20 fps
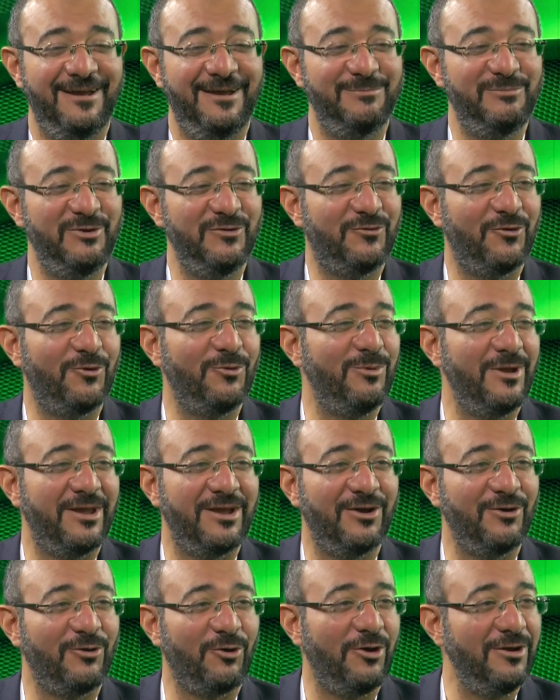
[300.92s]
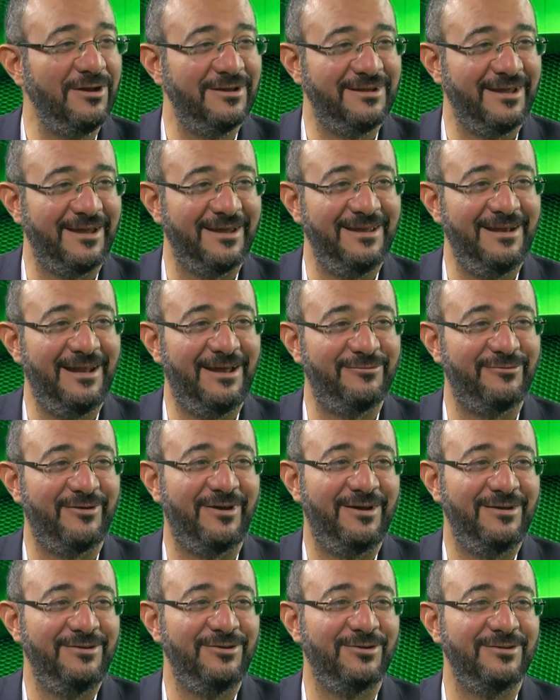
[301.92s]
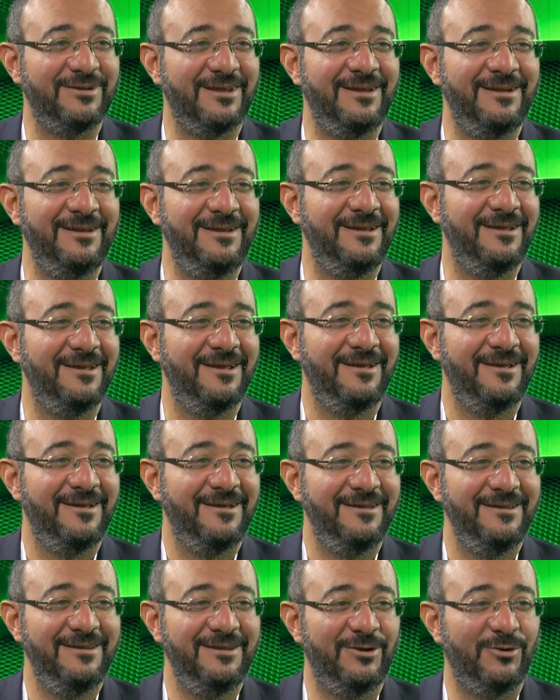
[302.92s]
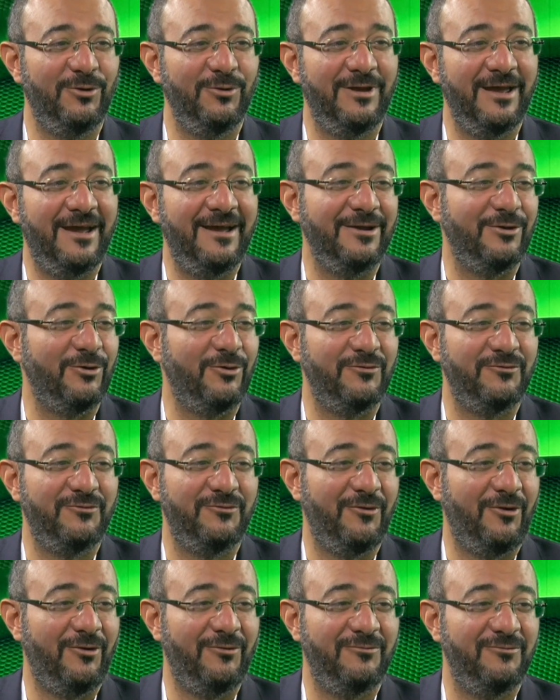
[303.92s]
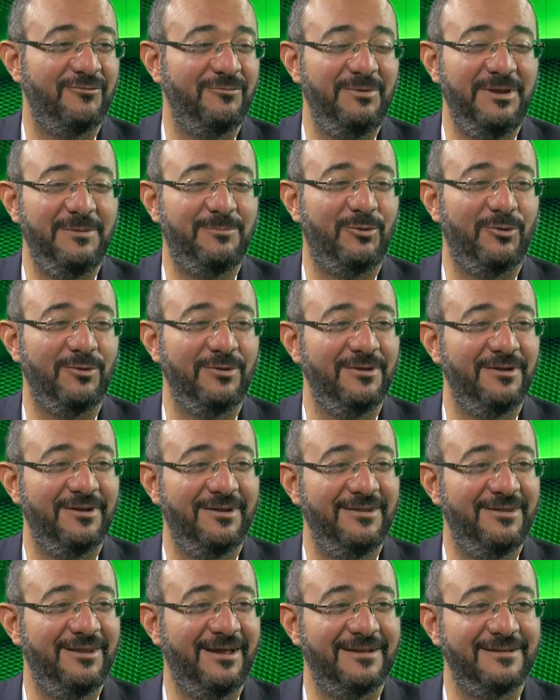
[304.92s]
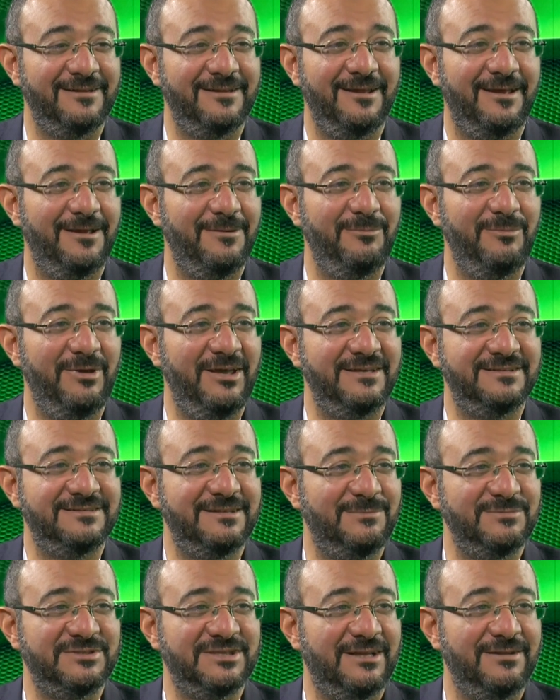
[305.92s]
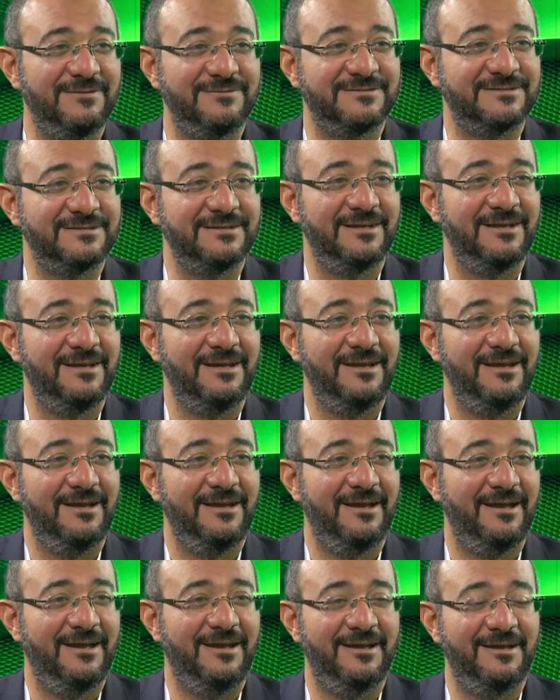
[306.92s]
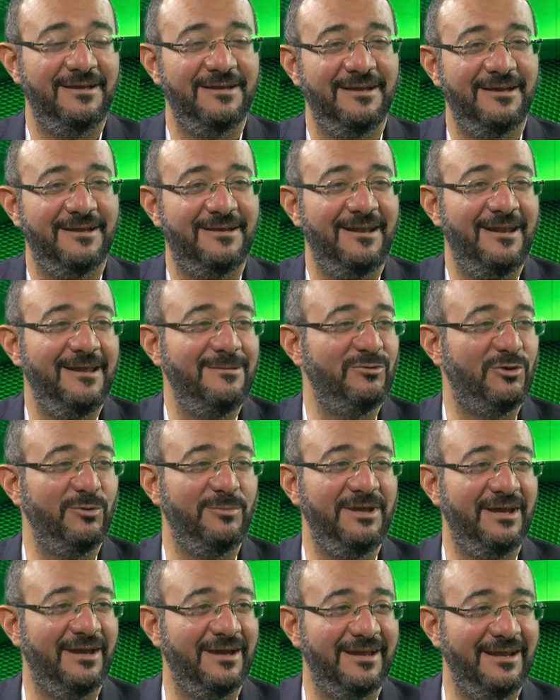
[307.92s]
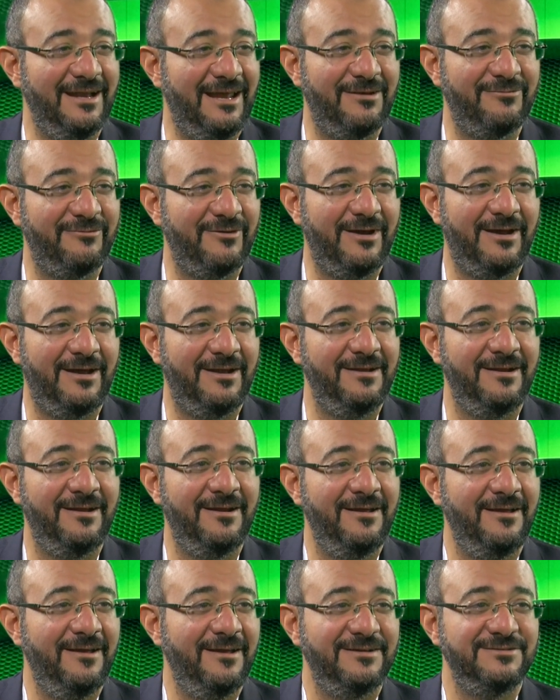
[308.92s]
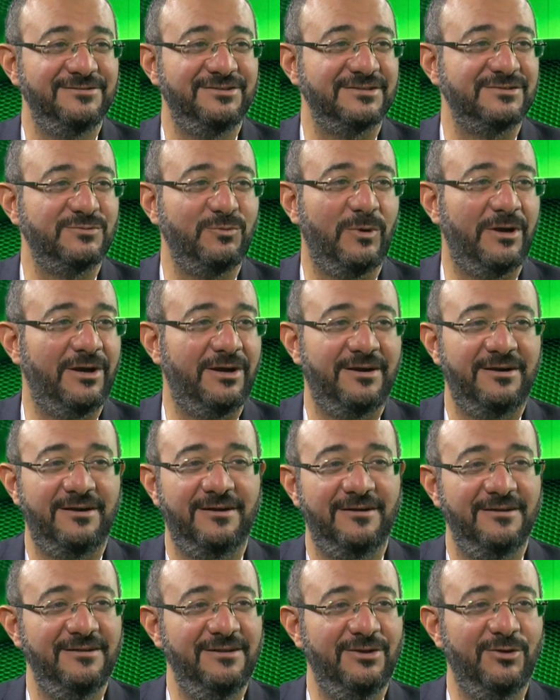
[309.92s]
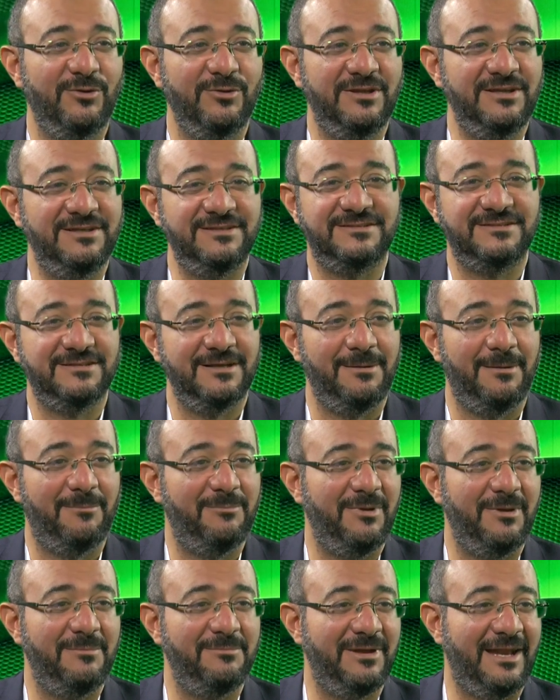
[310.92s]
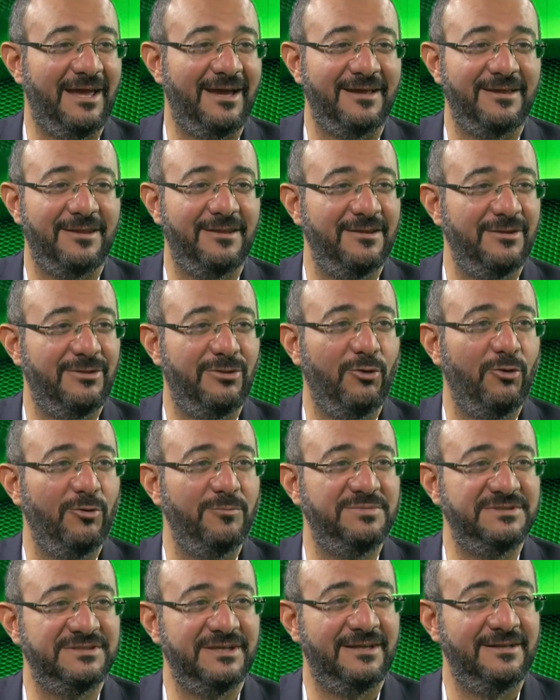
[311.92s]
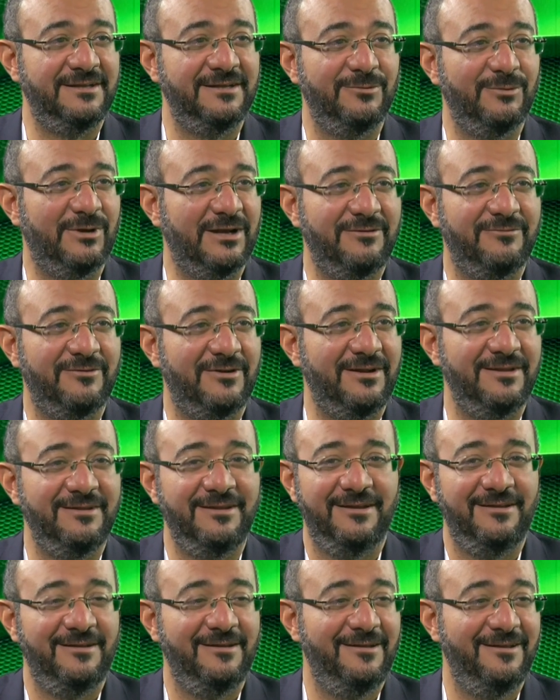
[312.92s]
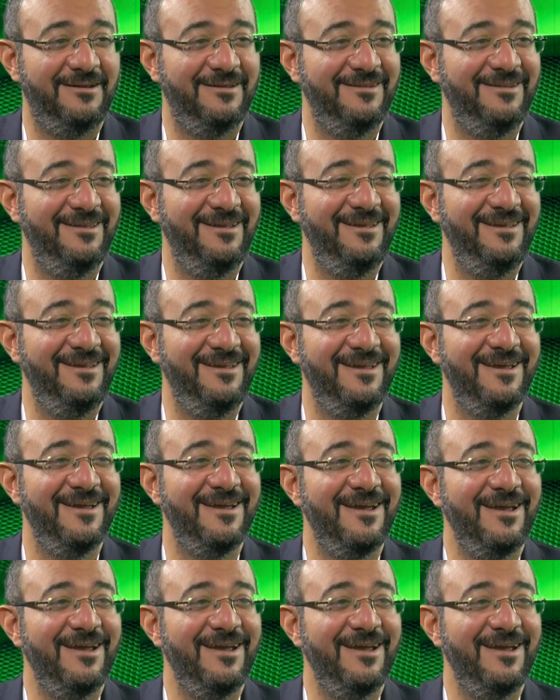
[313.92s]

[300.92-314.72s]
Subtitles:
before we can call it a khilafah, not any gang of people that makes themselves claim to be a khilafah and just wear these black thobes and whatever, and then they